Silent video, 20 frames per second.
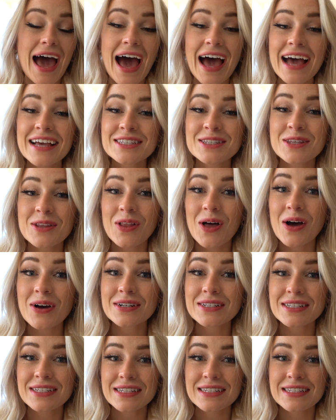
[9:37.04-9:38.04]
as
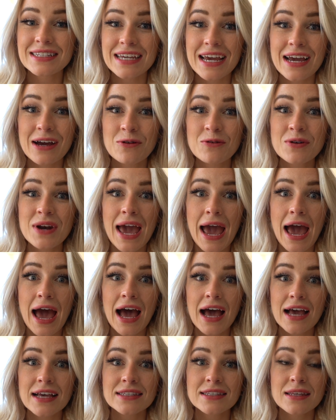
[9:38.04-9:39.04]
locked down
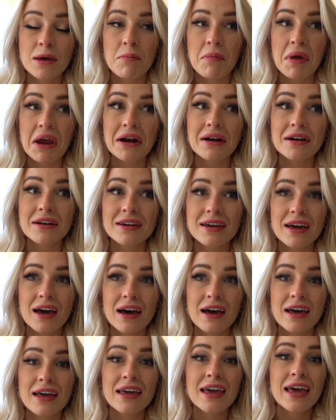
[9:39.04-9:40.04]
as
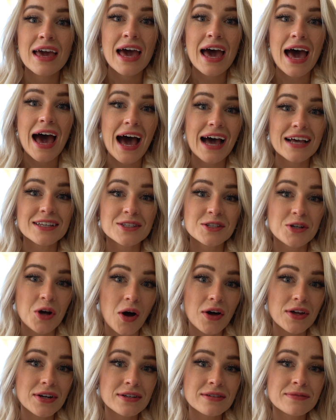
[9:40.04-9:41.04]
America has
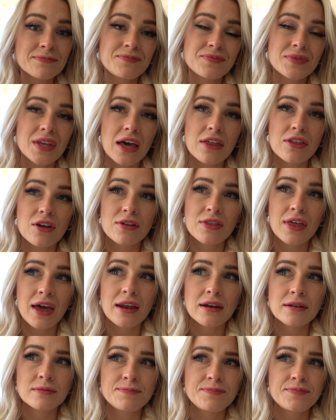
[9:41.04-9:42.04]
gotten, other
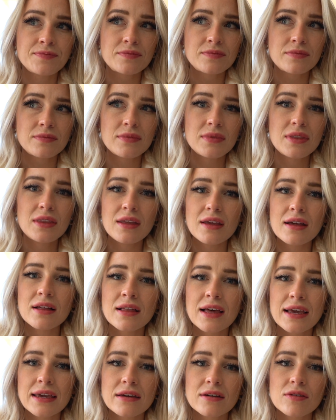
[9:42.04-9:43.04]
than
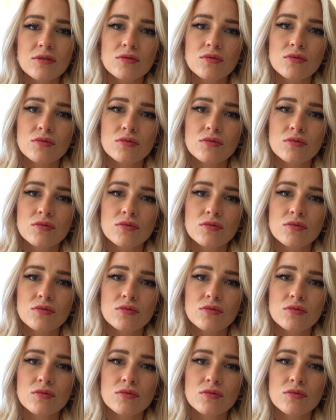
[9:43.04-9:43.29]
like